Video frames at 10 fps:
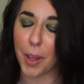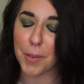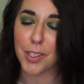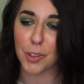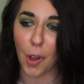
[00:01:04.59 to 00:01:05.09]

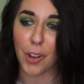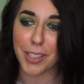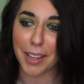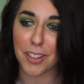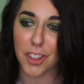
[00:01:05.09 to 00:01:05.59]
That was a long
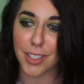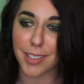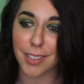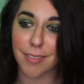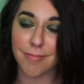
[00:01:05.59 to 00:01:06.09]

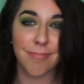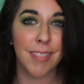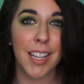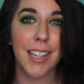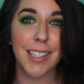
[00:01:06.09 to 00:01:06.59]
tangent
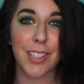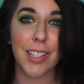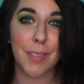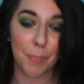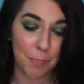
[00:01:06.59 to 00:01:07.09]

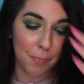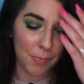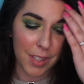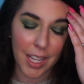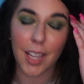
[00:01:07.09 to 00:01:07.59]
to
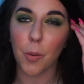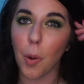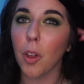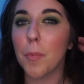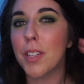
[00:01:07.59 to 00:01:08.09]
say
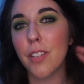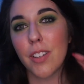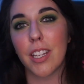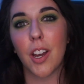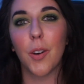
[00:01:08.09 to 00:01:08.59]
welcome to the
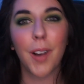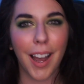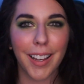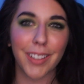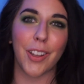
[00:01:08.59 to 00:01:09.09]
video.
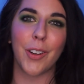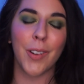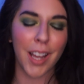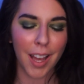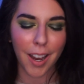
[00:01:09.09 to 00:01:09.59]
Hi, hello.